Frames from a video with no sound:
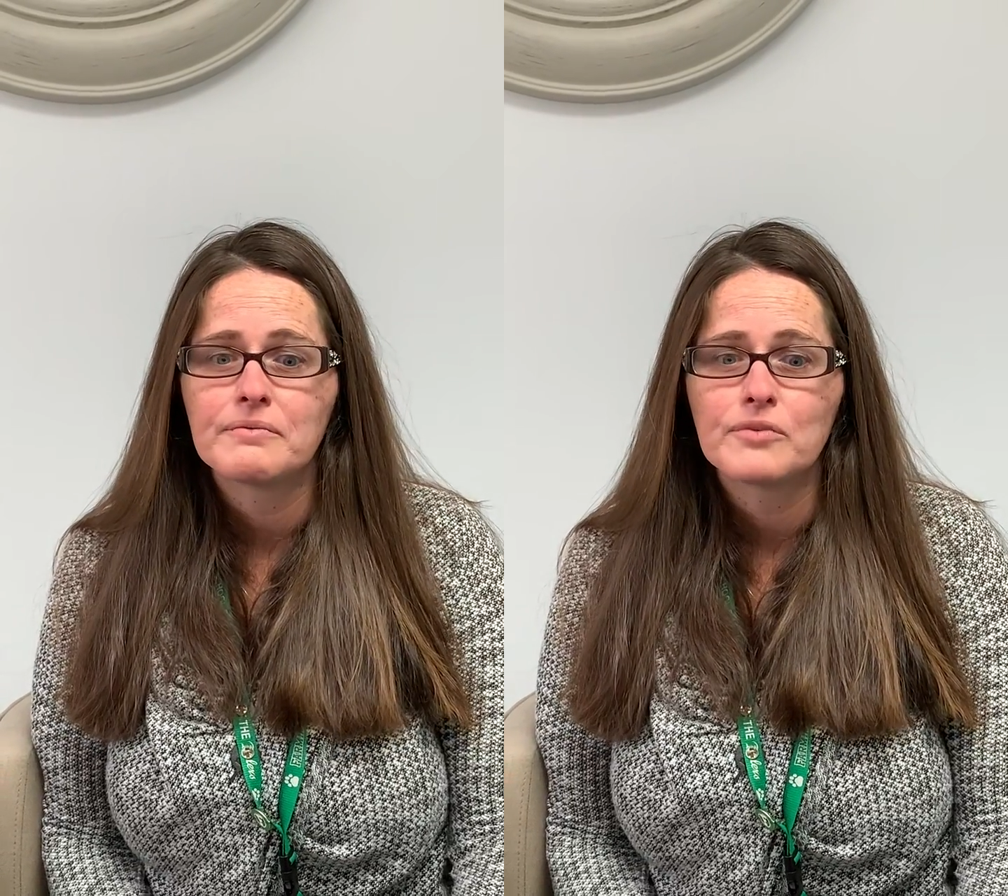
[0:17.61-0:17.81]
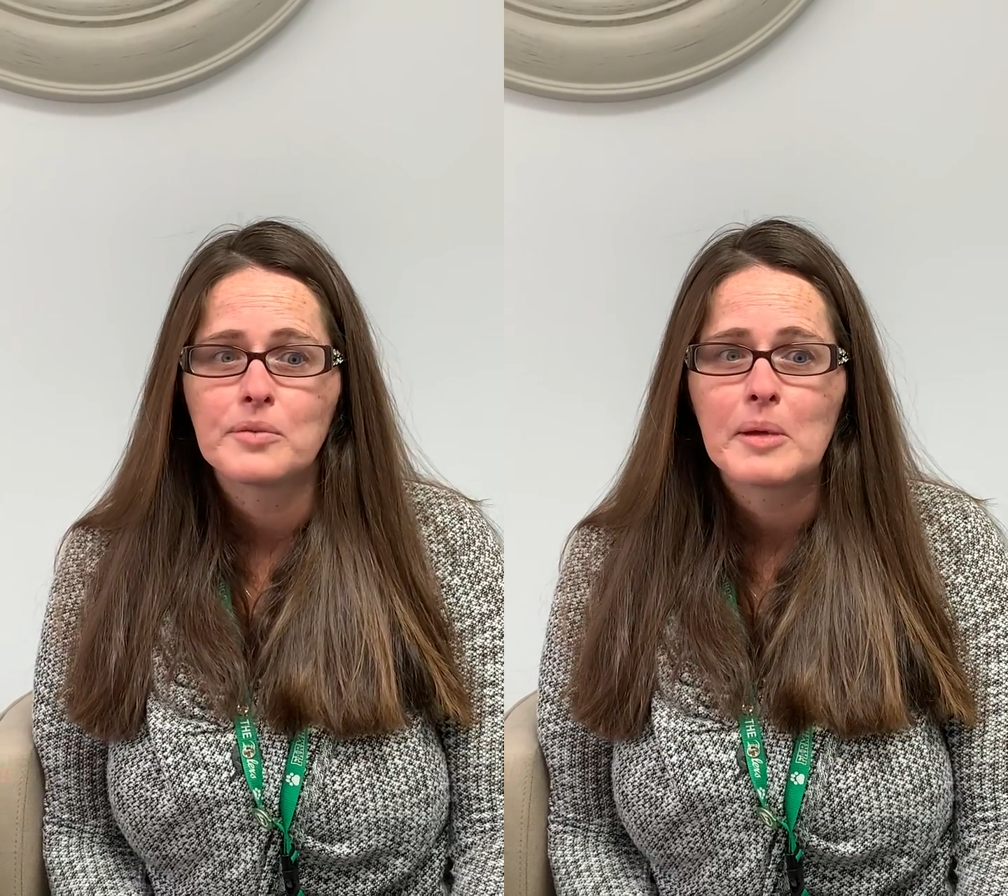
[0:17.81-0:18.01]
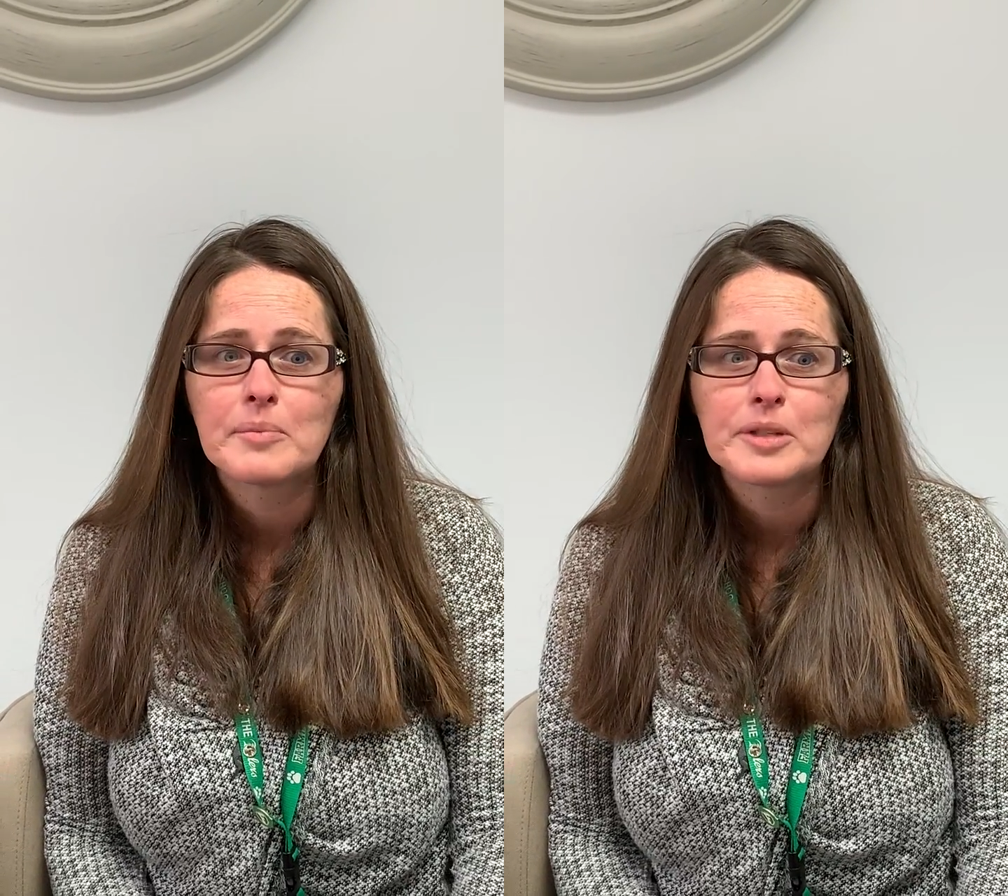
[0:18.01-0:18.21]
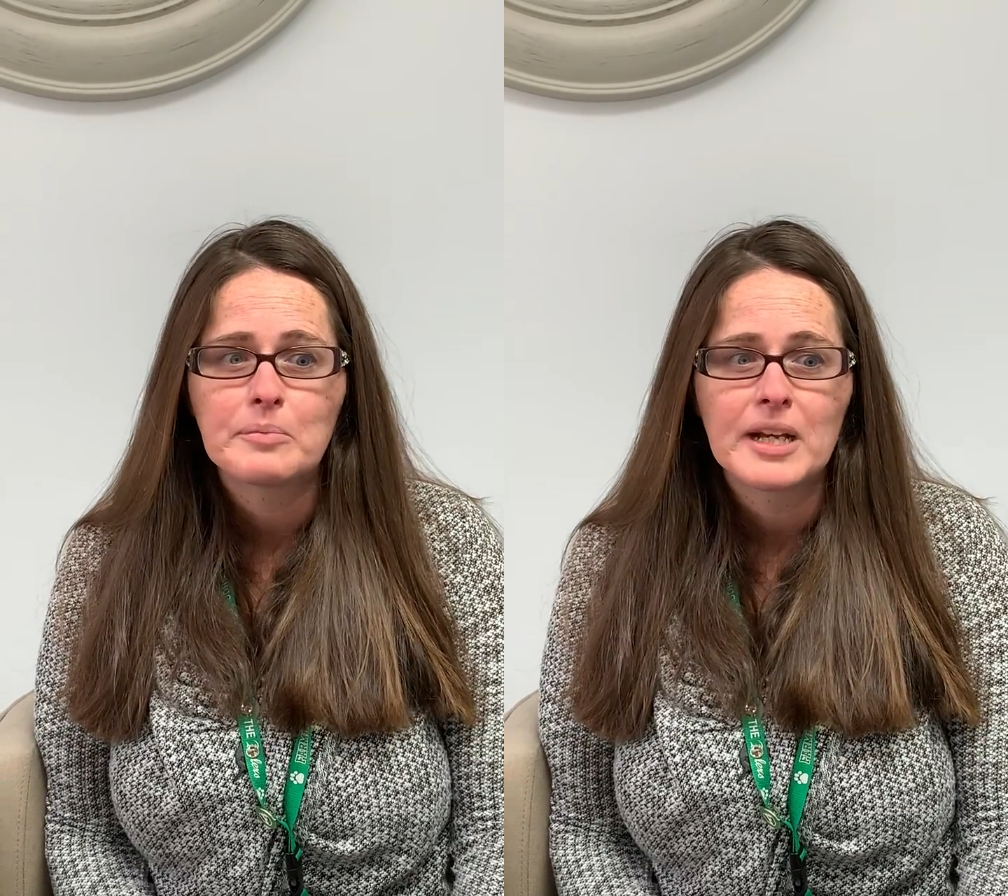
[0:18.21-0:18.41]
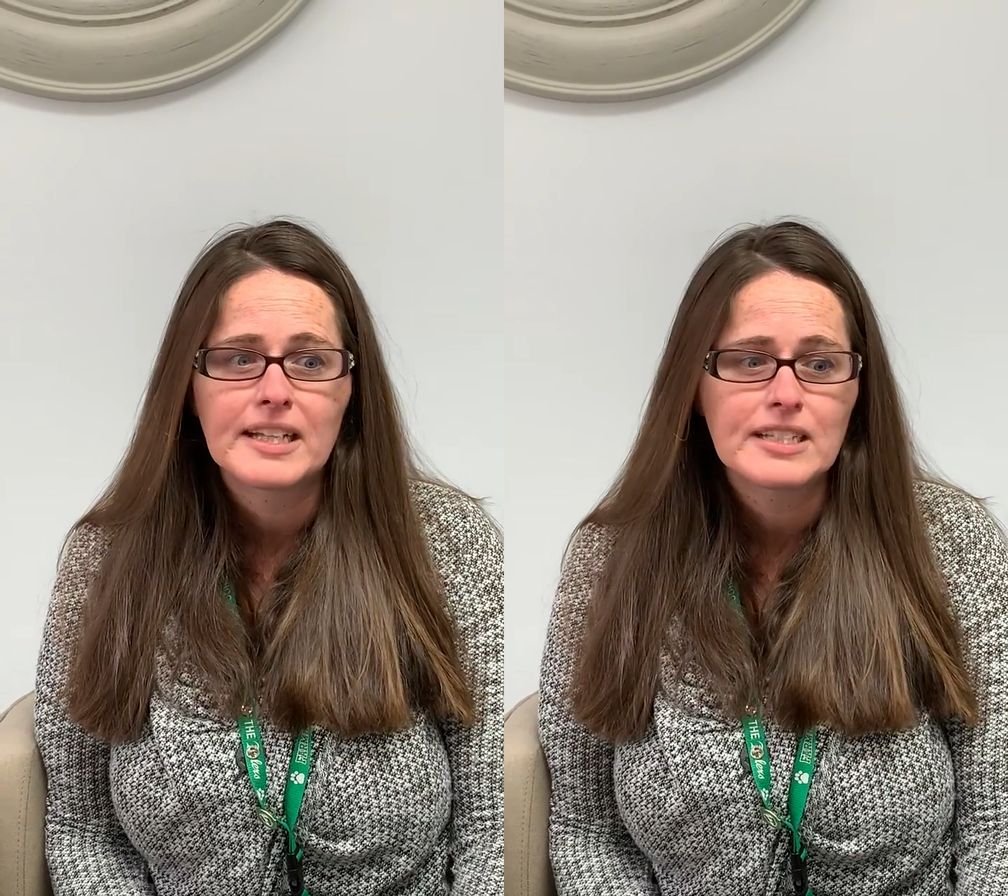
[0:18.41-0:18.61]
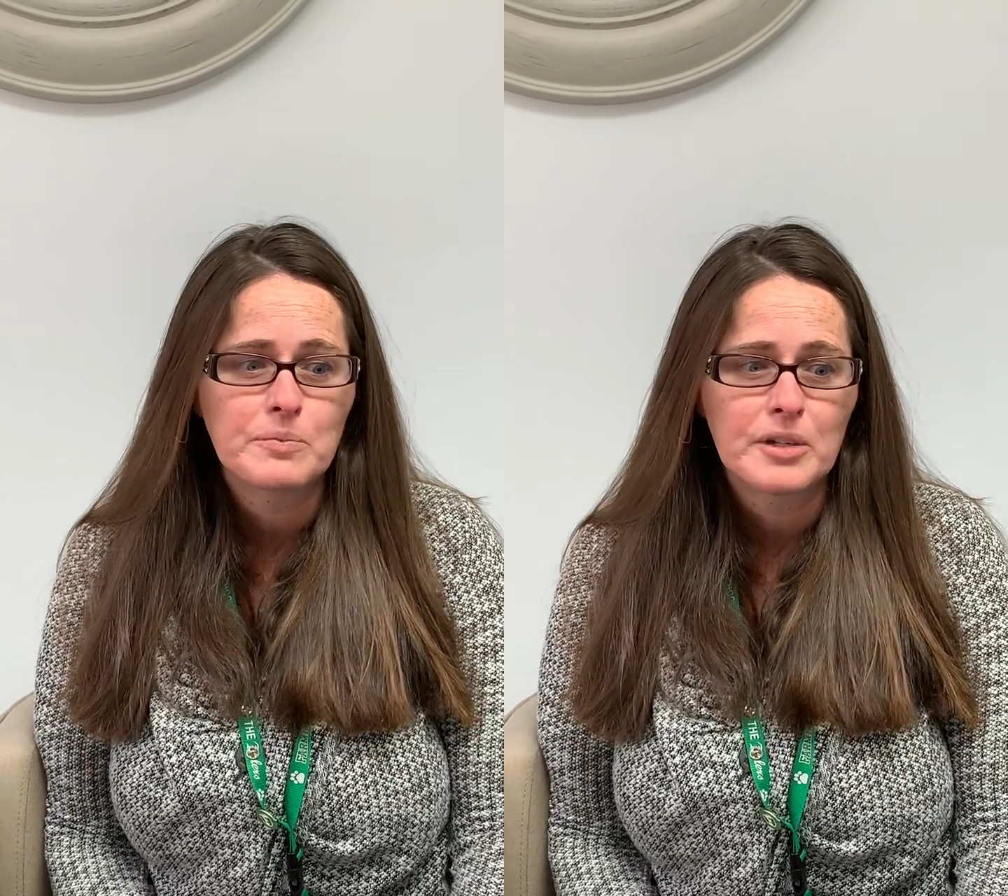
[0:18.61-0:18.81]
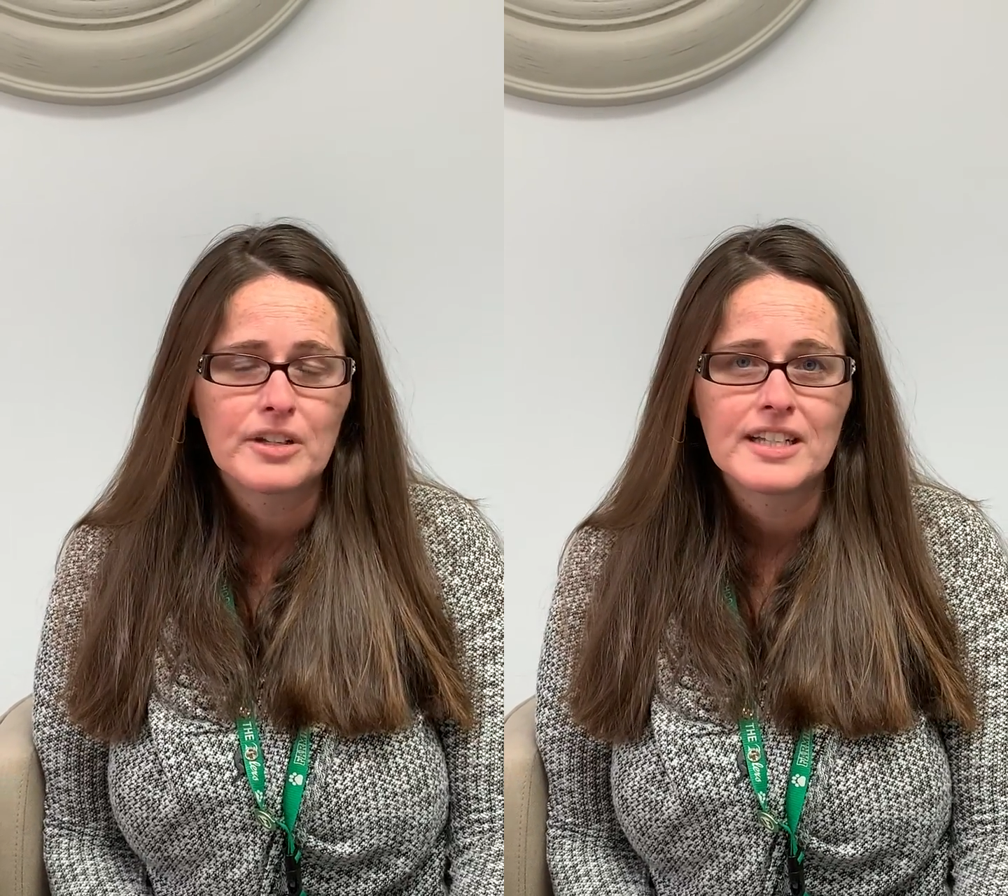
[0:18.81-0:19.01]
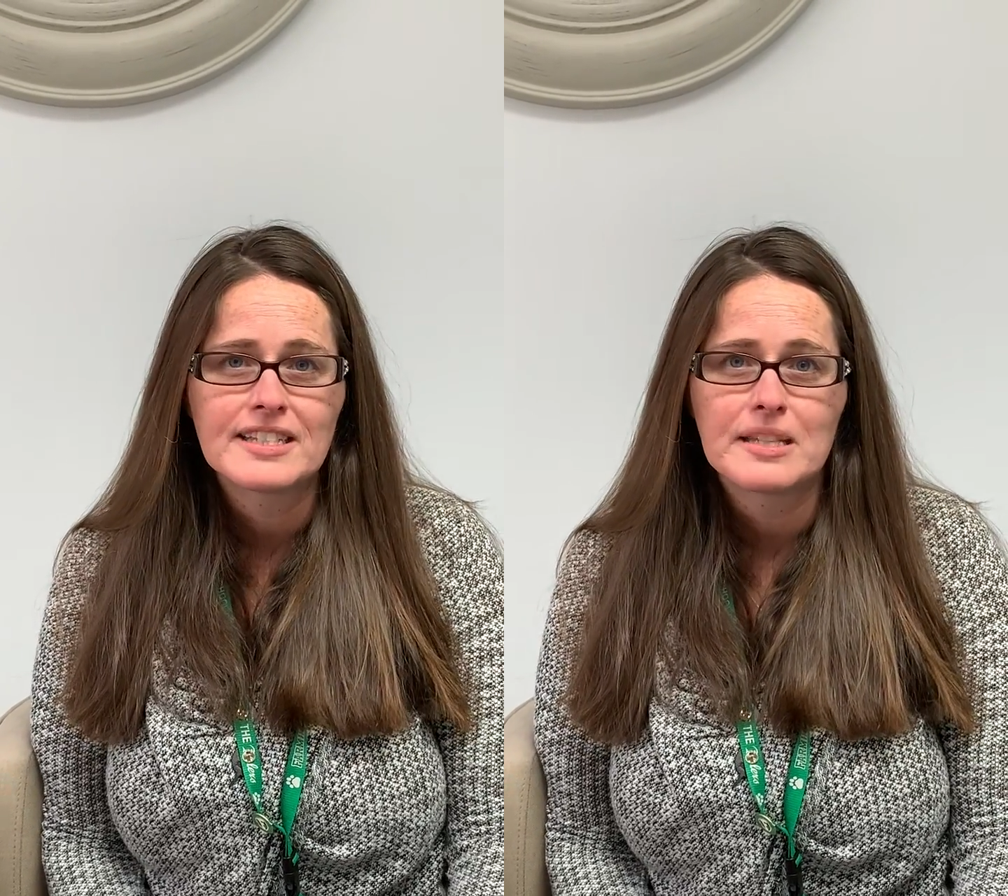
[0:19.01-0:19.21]
remembered my
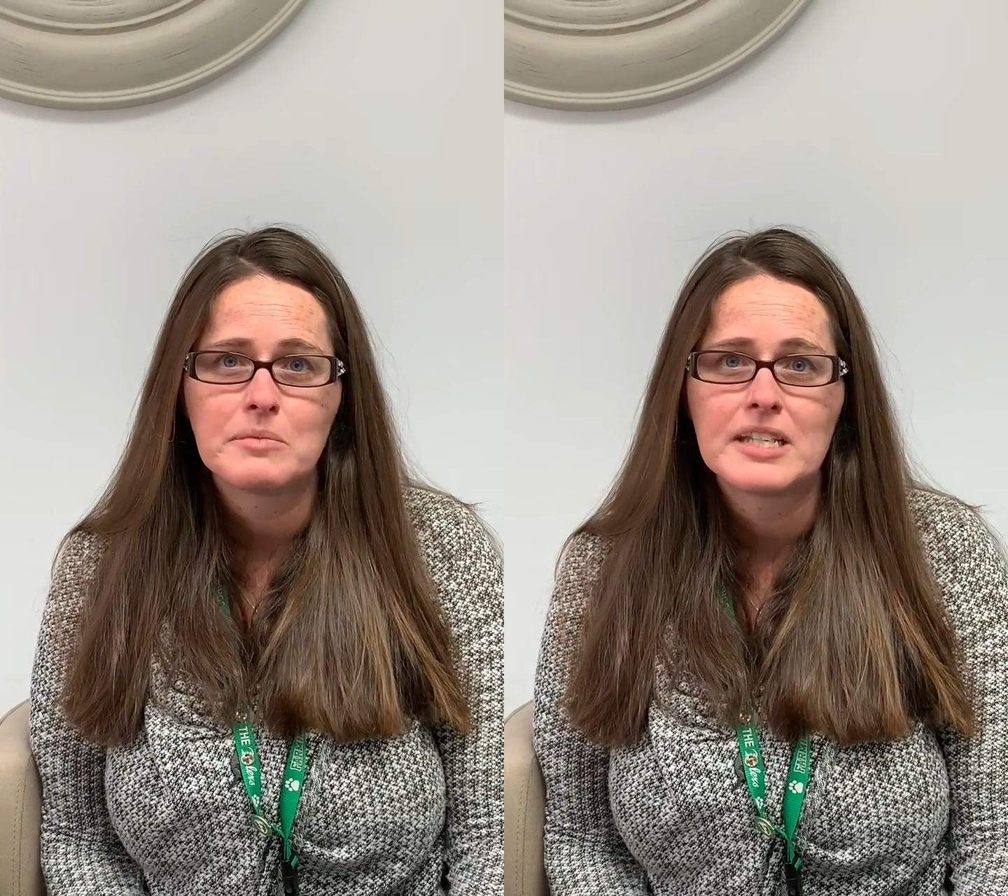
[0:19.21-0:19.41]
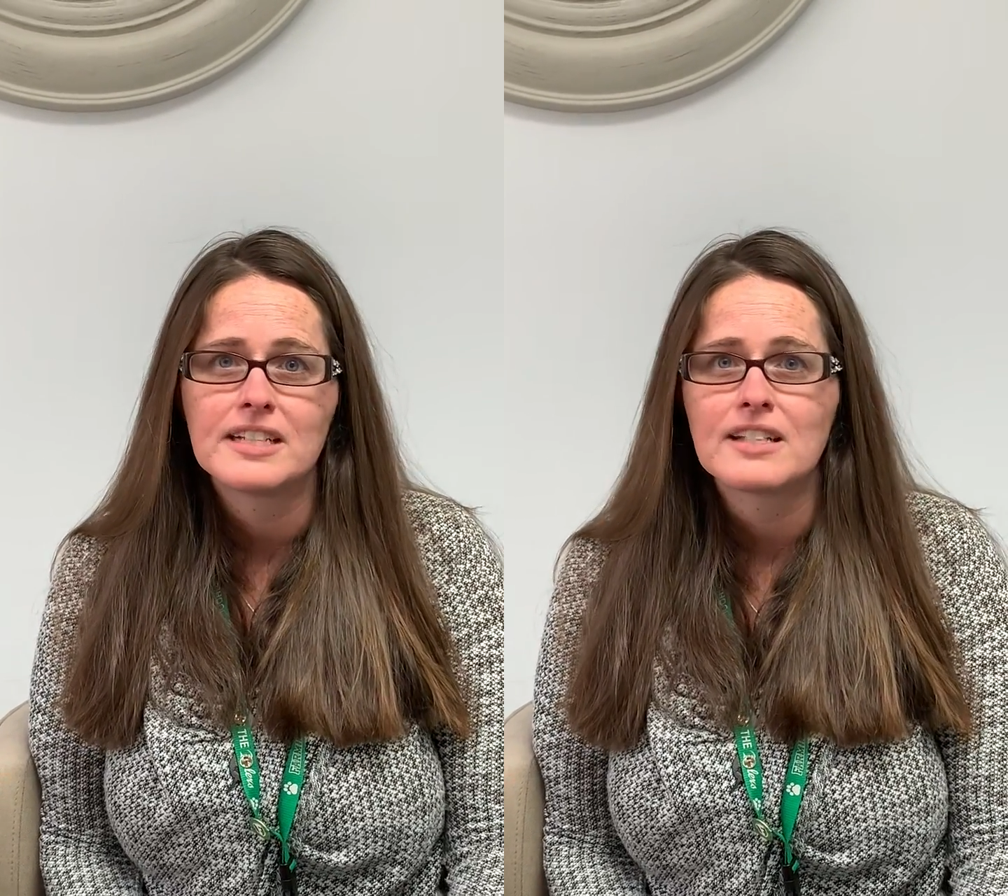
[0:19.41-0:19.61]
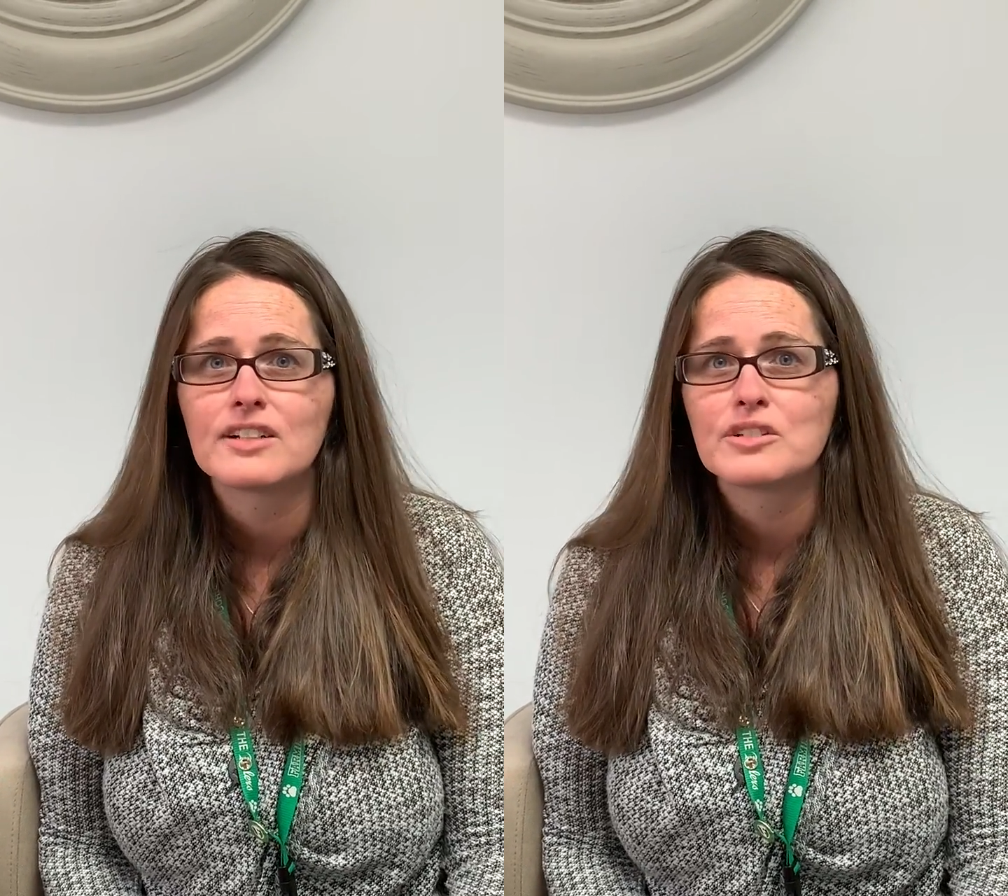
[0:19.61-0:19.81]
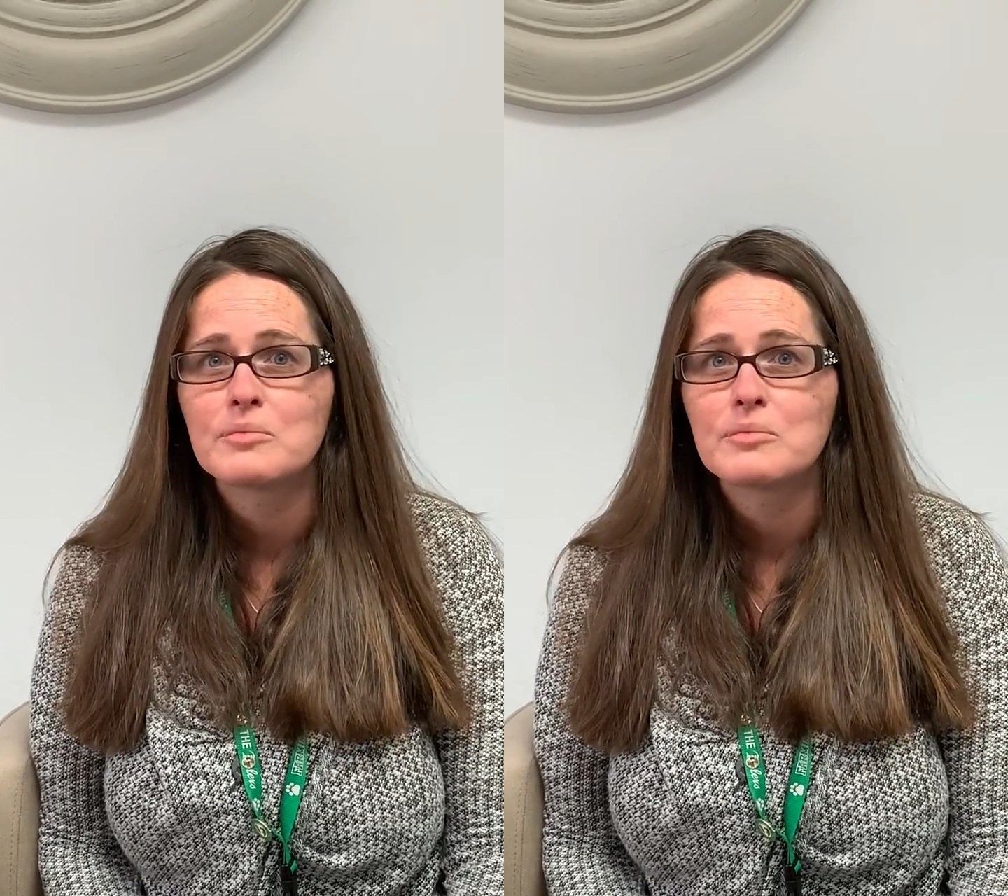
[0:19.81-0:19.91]
experience and meeting Dr.